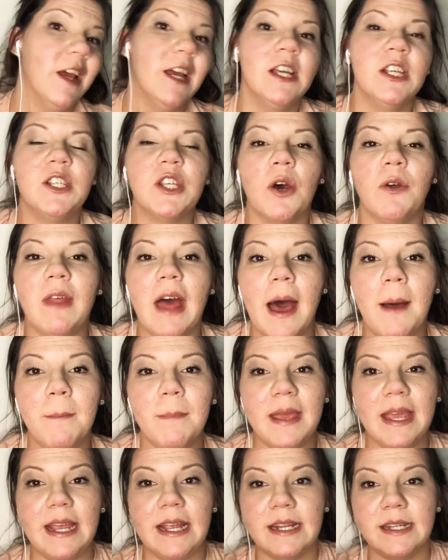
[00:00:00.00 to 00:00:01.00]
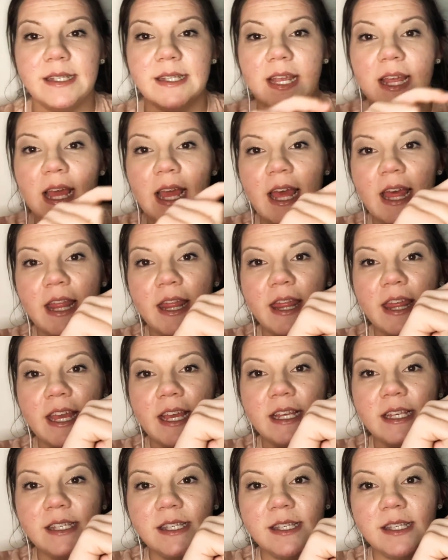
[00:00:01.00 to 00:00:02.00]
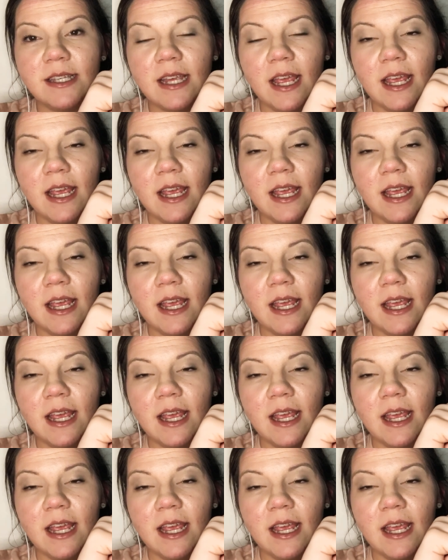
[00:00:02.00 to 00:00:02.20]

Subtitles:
So that means this